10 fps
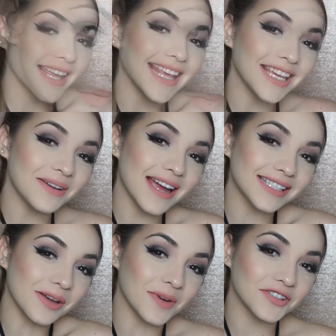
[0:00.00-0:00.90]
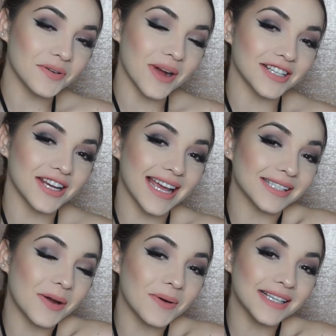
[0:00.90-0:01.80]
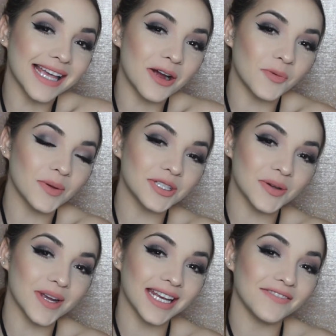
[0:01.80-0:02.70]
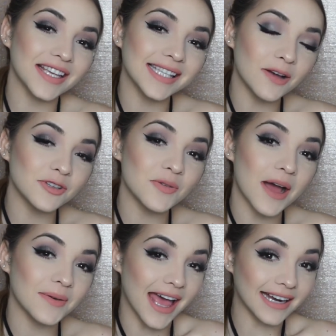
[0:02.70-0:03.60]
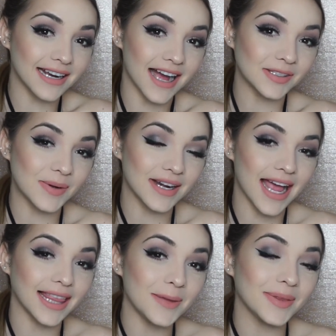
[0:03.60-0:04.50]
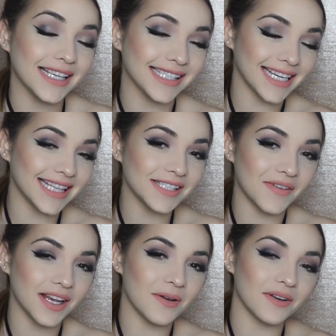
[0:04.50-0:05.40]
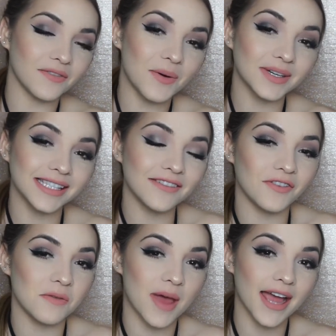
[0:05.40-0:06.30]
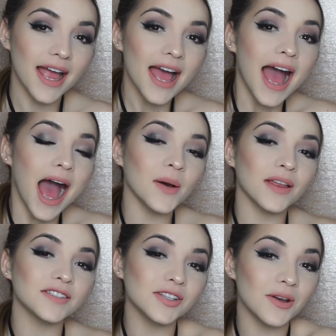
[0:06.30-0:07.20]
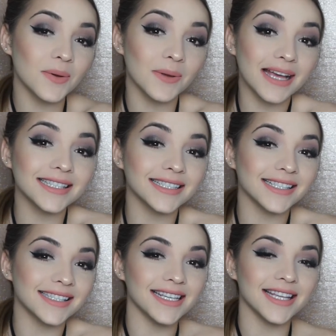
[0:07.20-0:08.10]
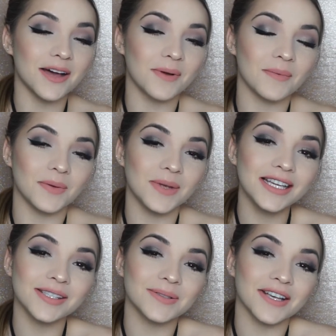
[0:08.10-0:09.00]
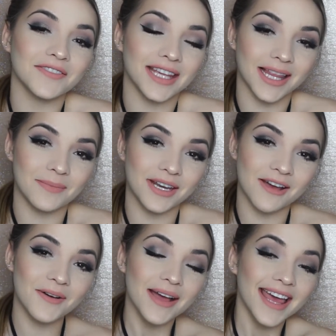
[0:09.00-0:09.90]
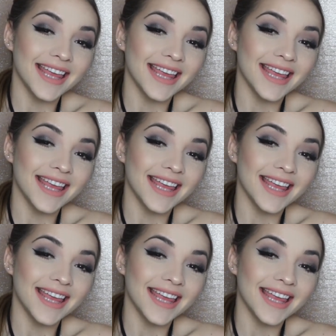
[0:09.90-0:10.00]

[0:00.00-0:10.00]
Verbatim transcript: Thank you guys so much for watching. As always, I hope you enjoyed. If this helped you out with how to contour and highlight, please like this video and of course leave feedback. I would love to know what you guys like to see in the upcoming week, so definitely let me know.